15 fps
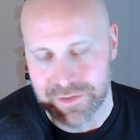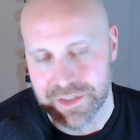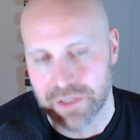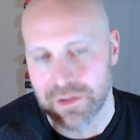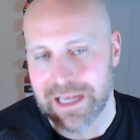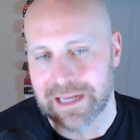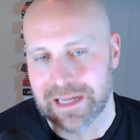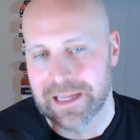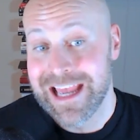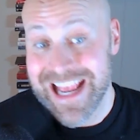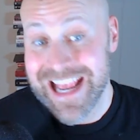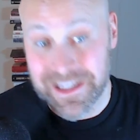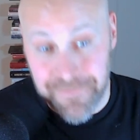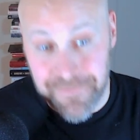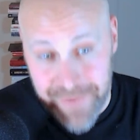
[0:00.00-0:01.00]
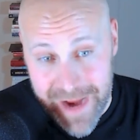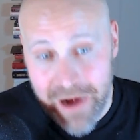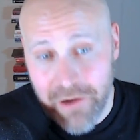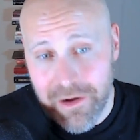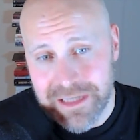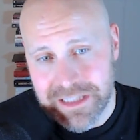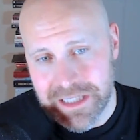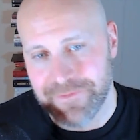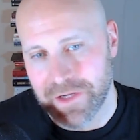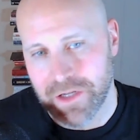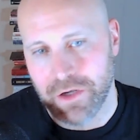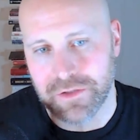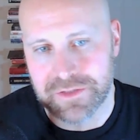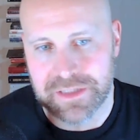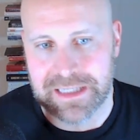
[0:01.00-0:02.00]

So like it's very difficult